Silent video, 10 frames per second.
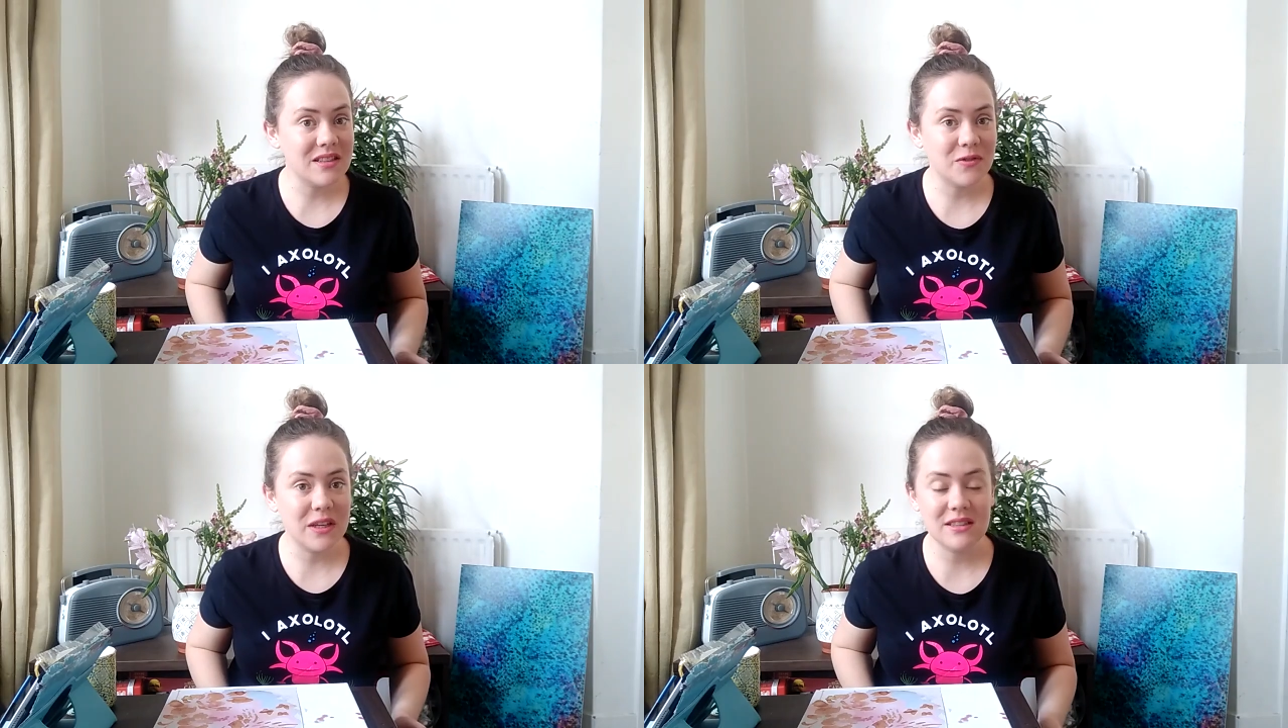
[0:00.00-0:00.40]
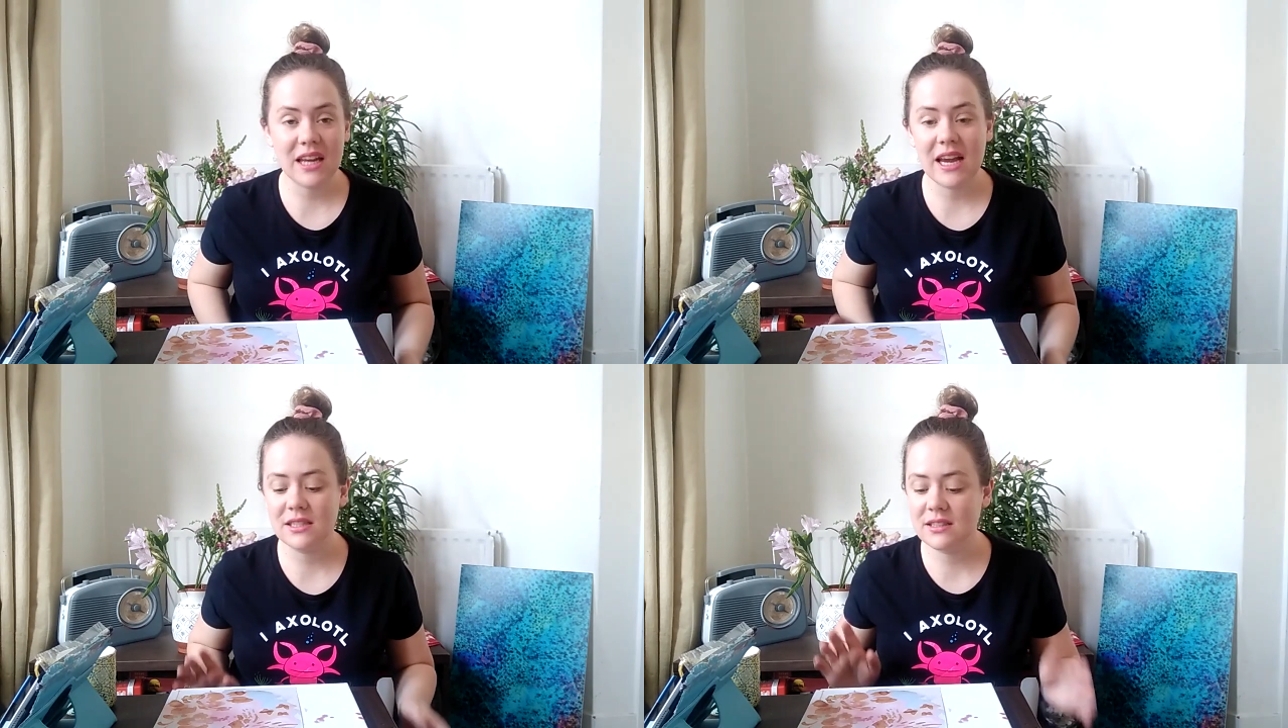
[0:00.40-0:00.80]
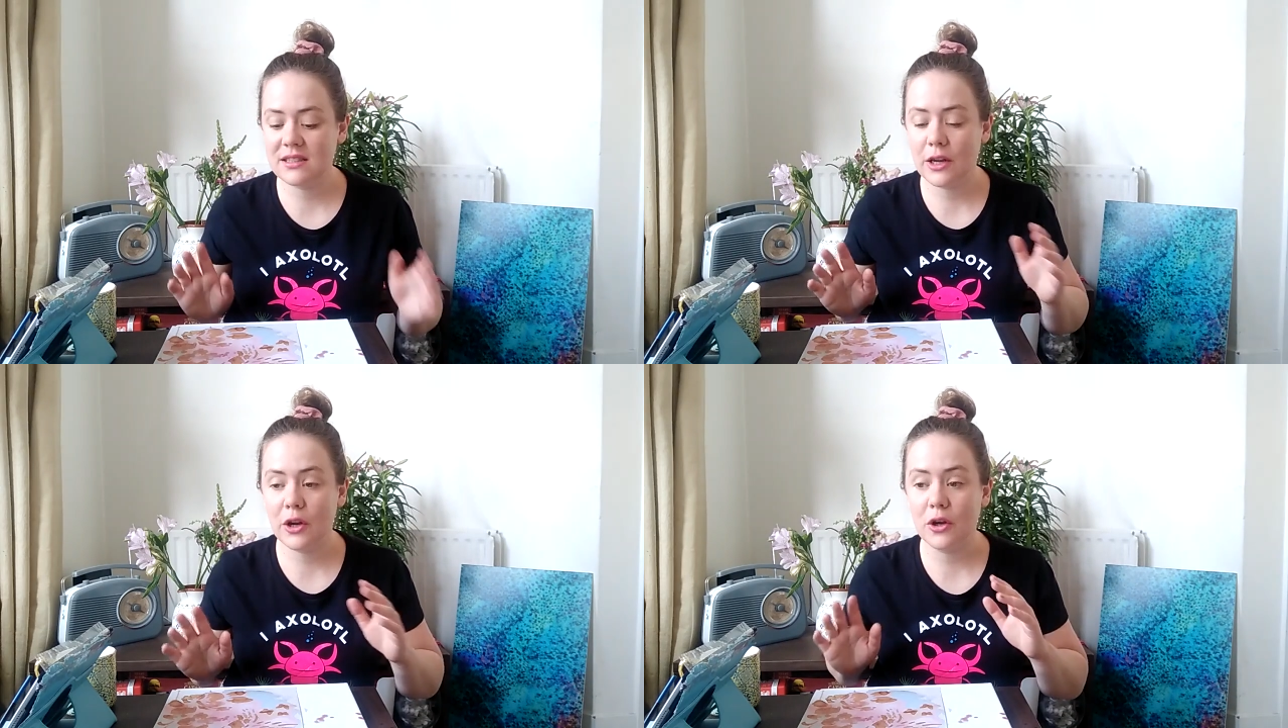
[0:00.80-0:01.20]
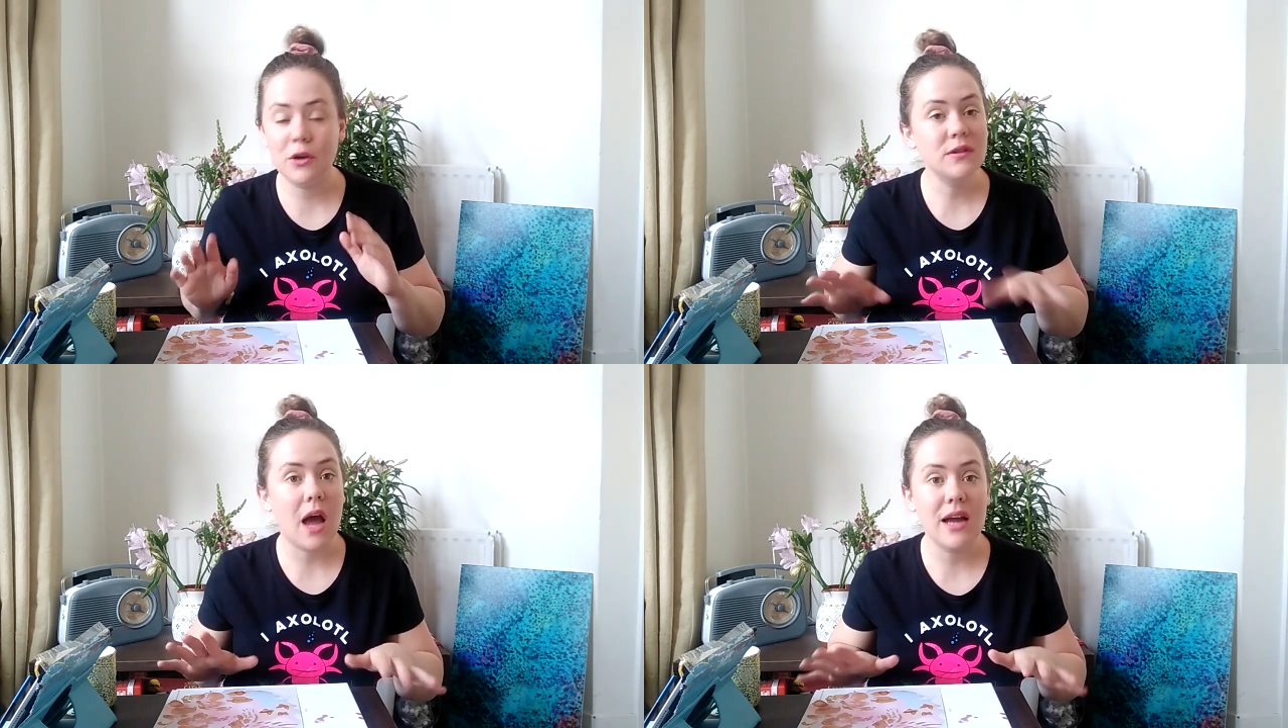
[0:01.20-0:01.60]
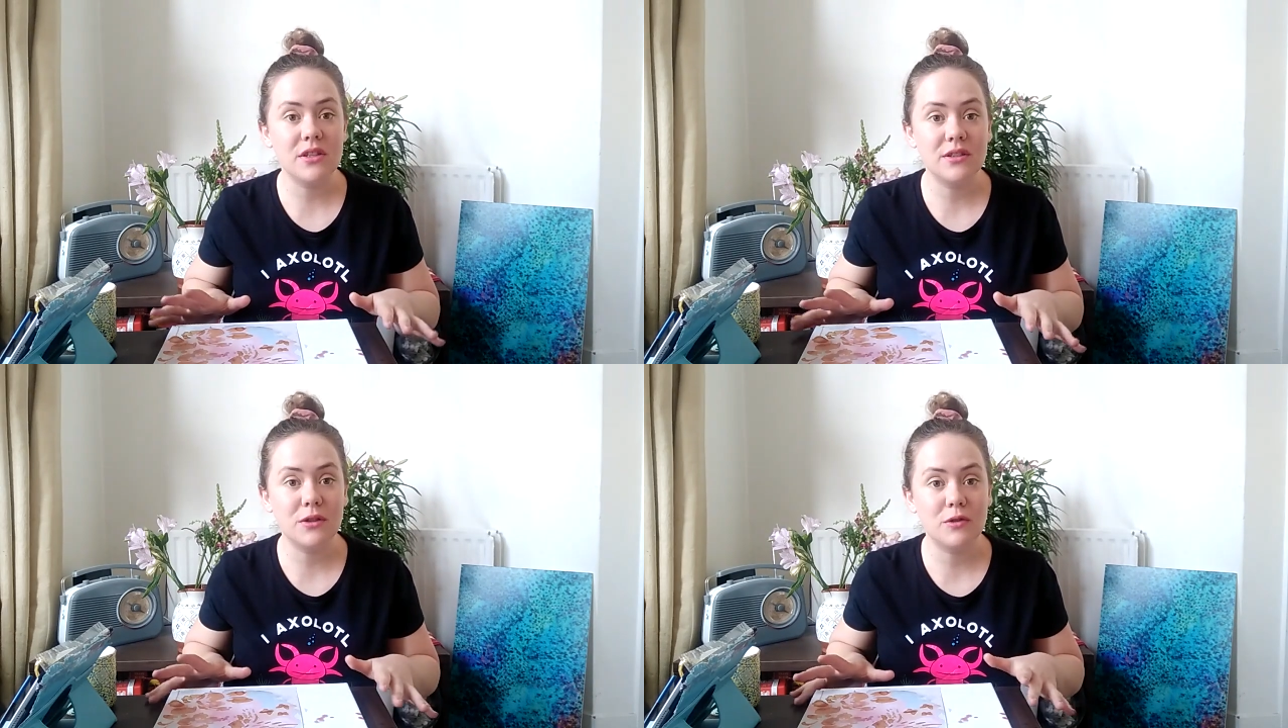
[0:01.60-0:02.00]
different indicators that you can use. I
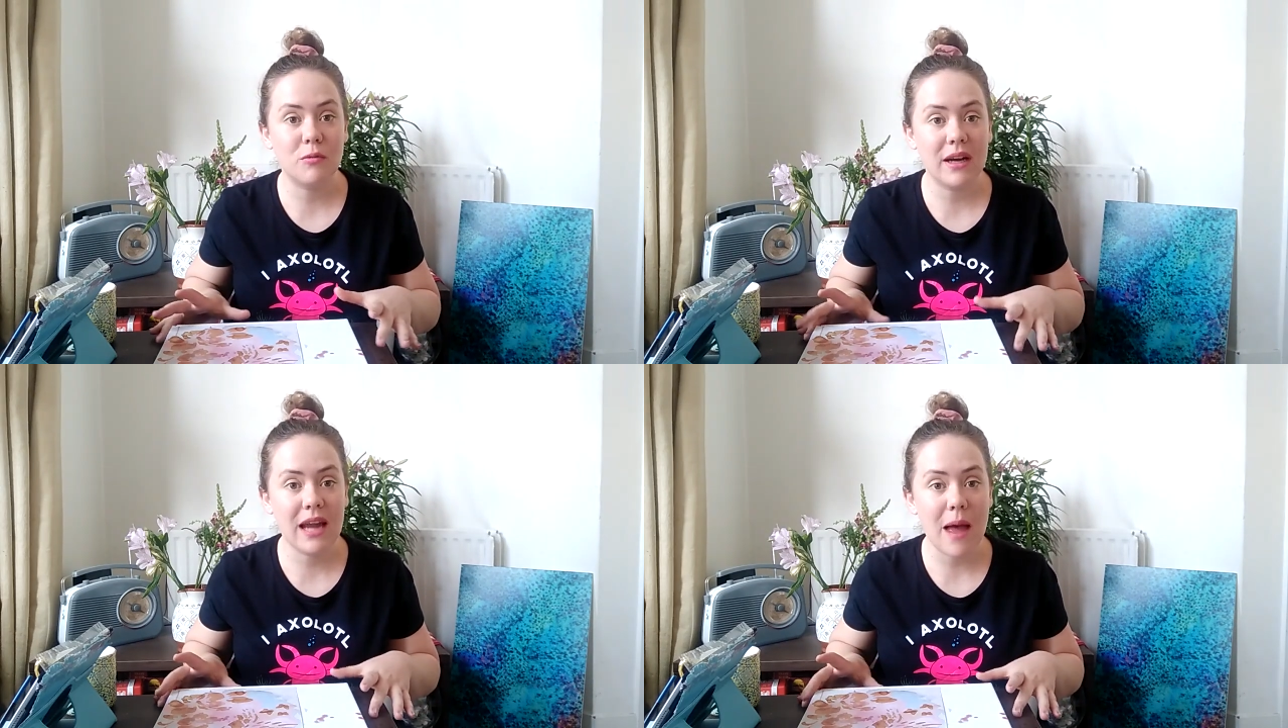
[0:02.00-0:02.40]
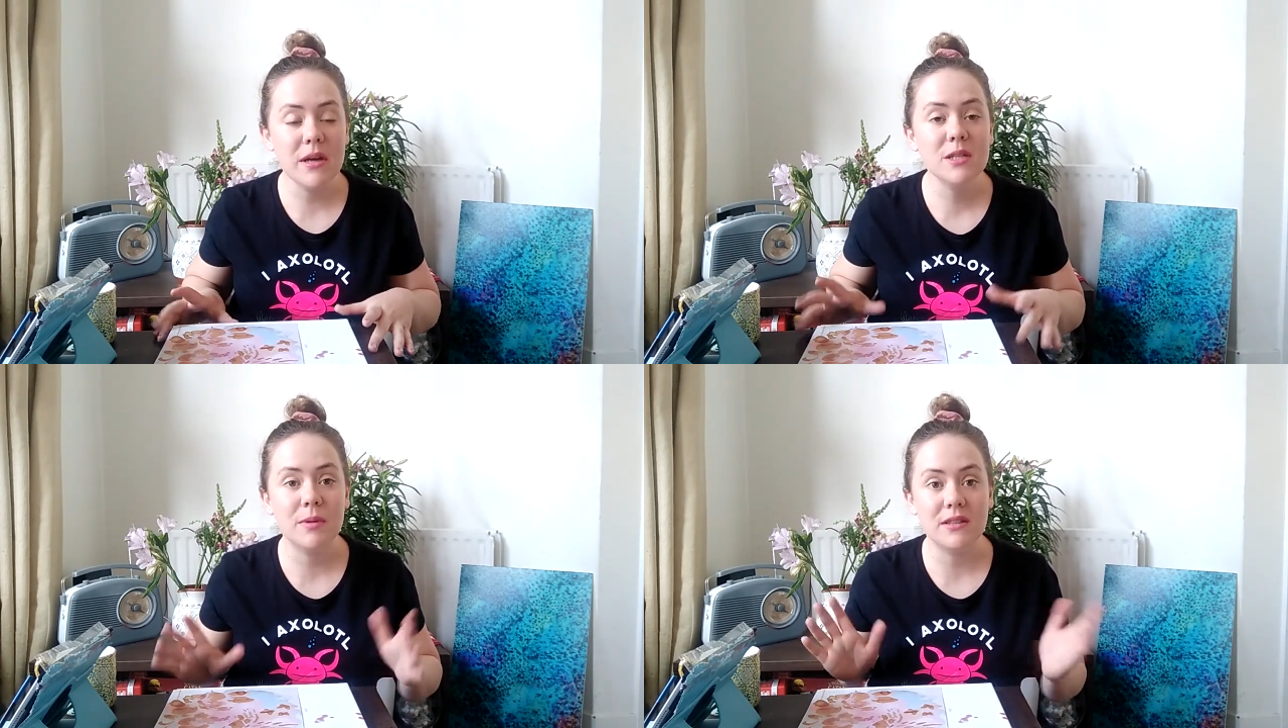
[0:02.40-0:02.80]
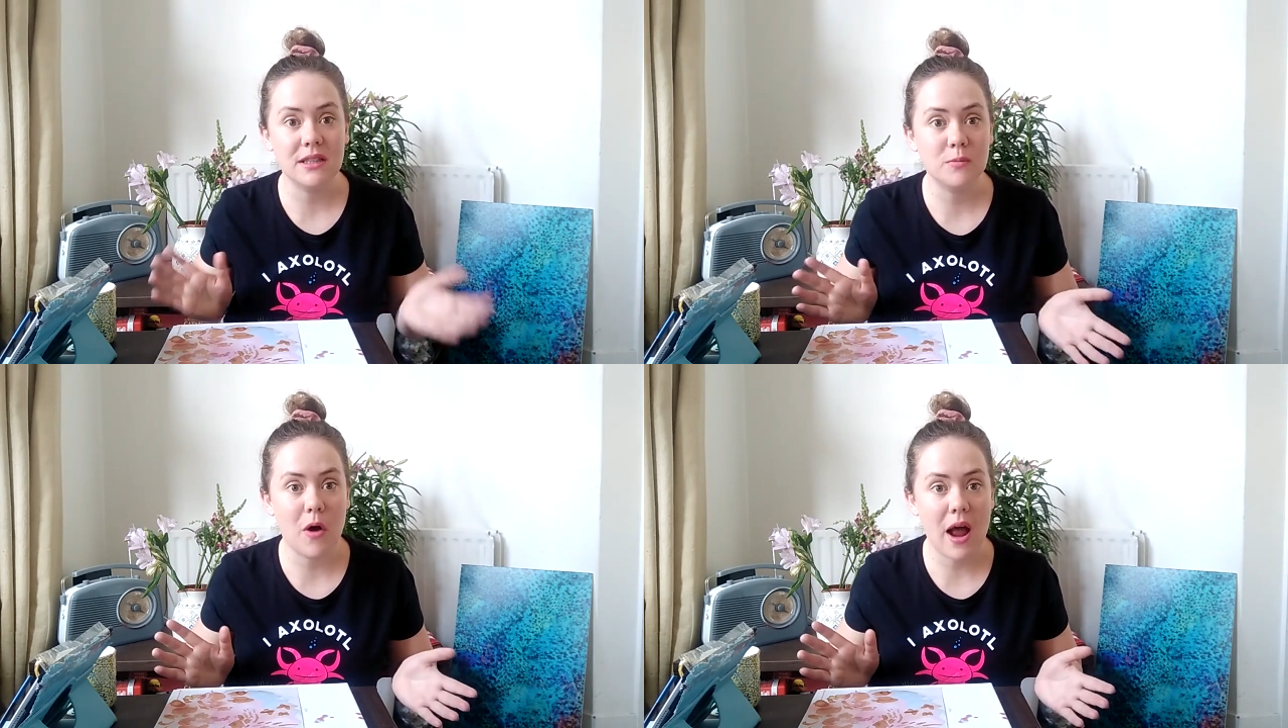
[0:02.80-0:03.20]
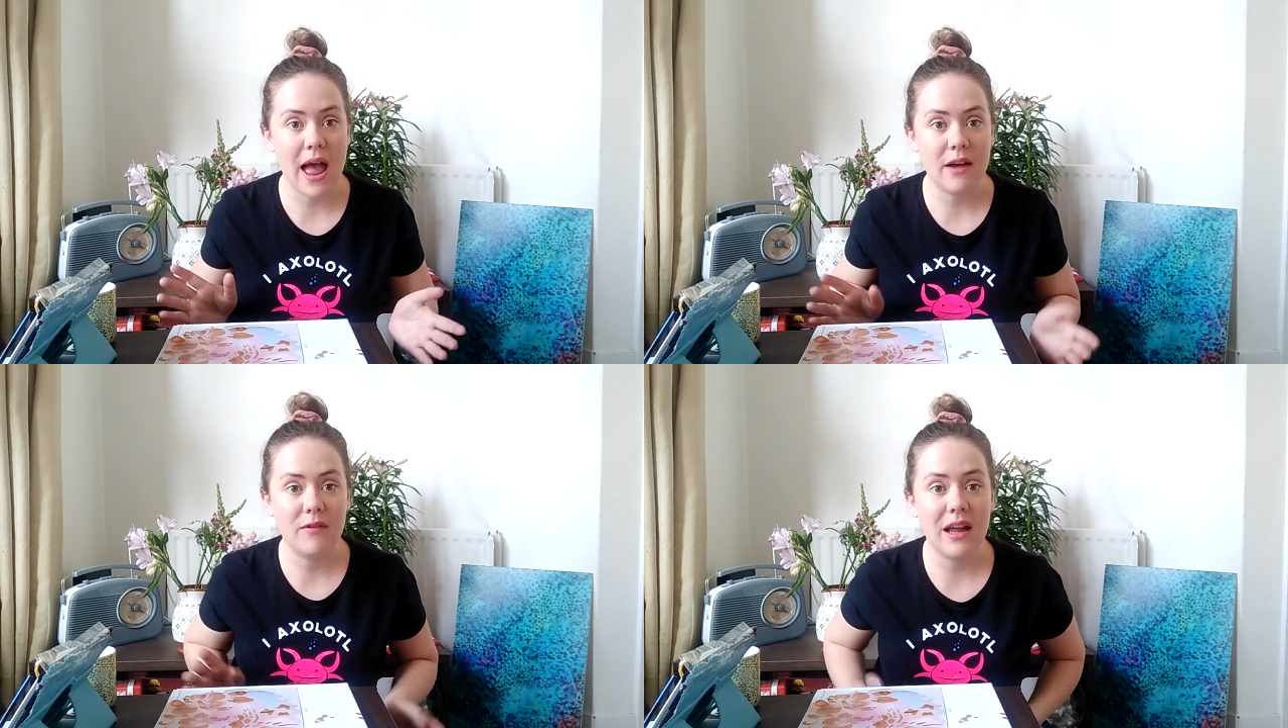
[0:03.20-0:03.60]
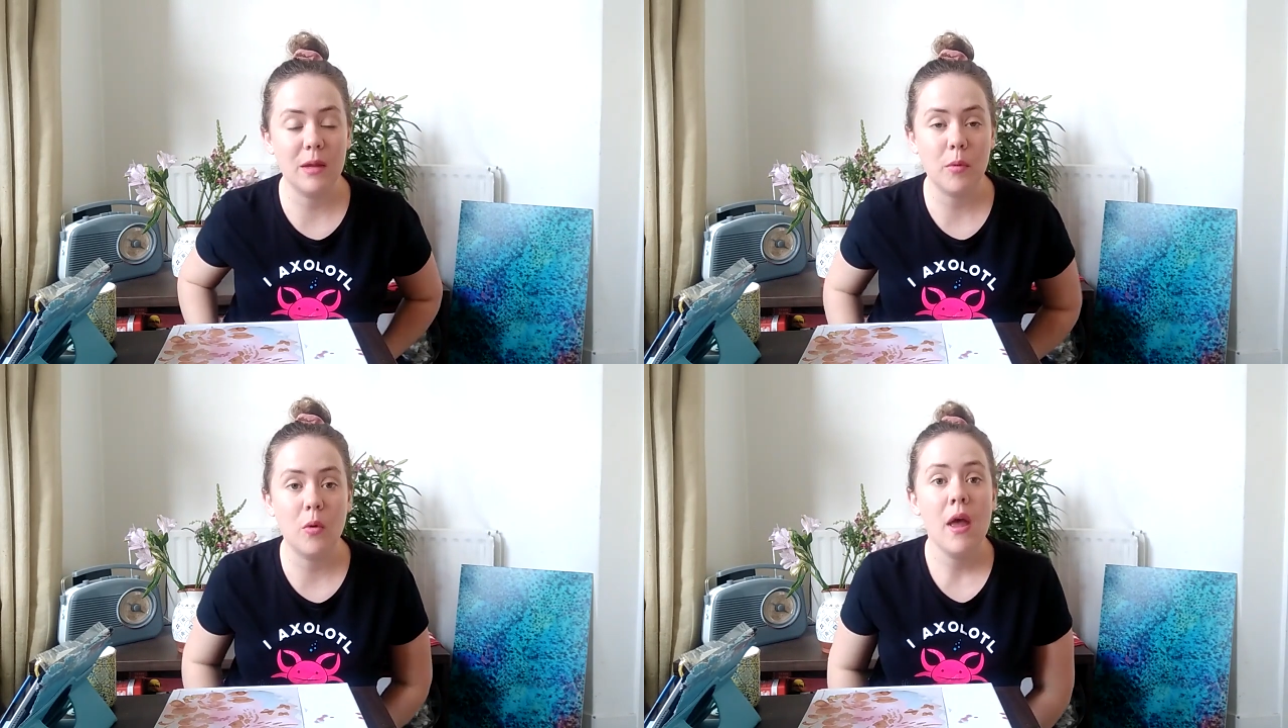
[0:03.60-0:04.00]
just use red cabbage because it's what I had
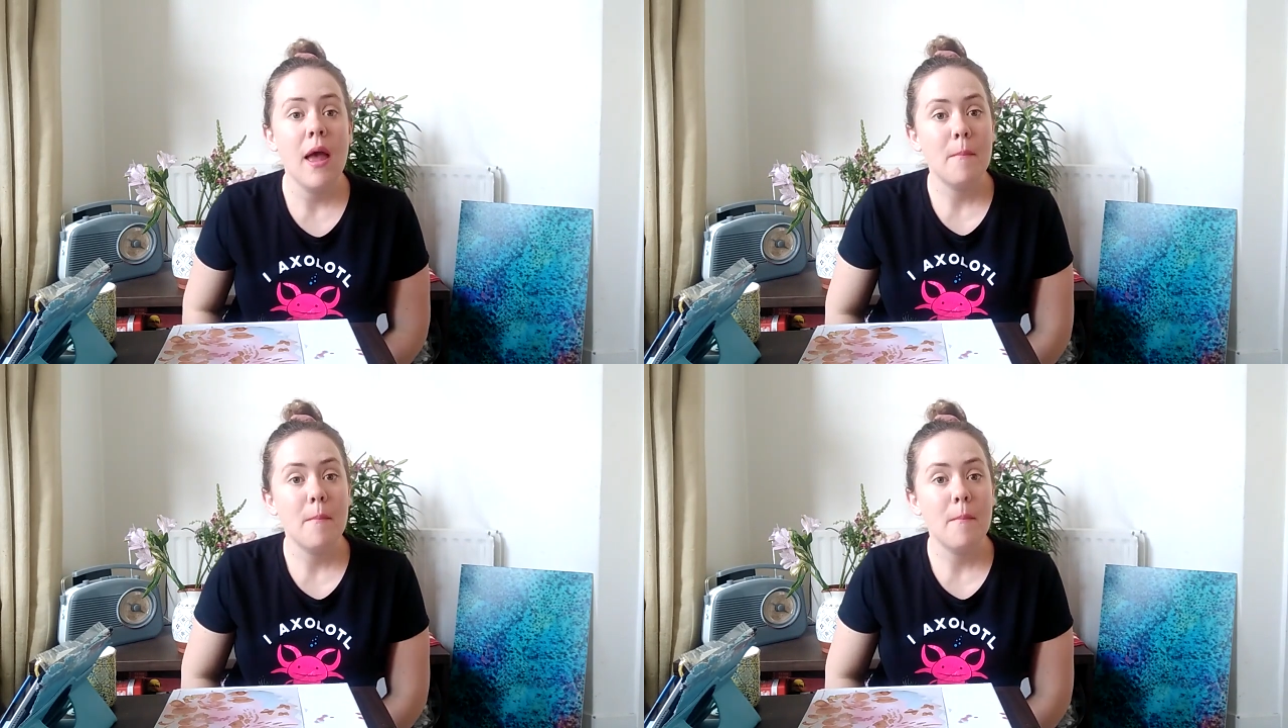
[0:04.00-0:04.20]
available,